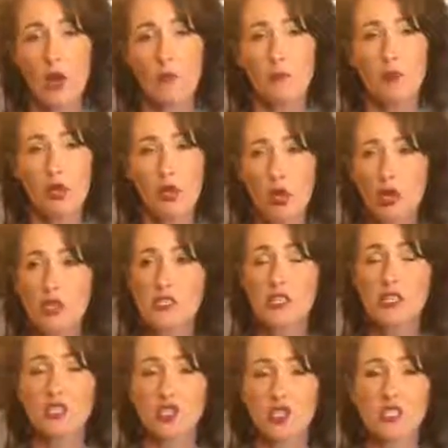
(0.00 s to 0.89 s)
because
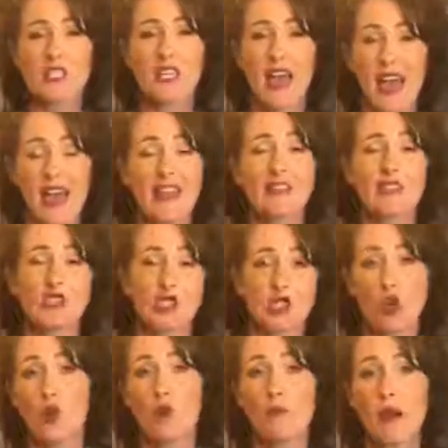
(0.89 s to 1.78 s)
it just has
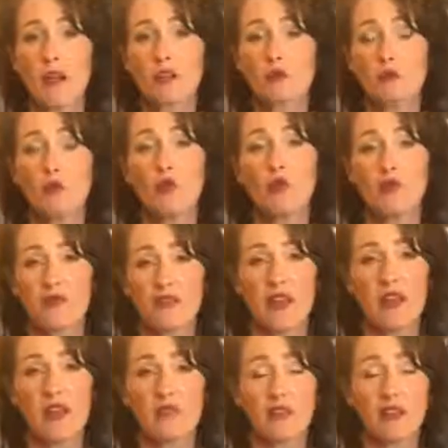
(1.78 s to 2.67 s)
so much more
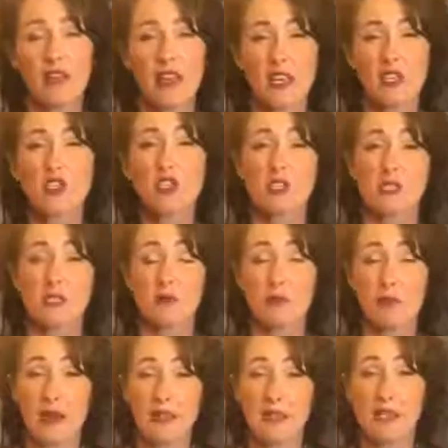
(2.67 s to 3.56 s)
flavour than just a
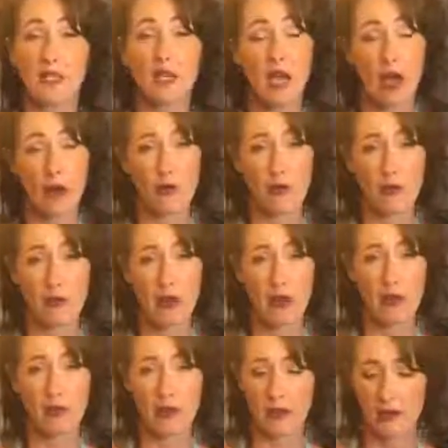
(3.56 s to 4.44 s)
basic curry
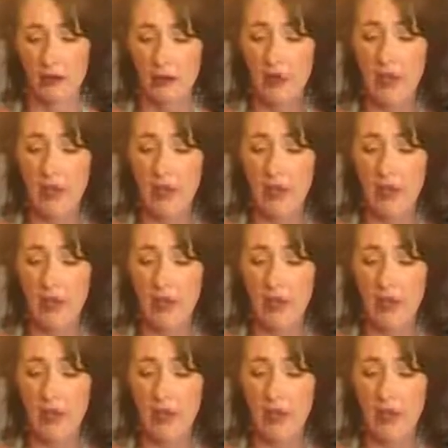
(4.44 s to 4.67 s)
powder.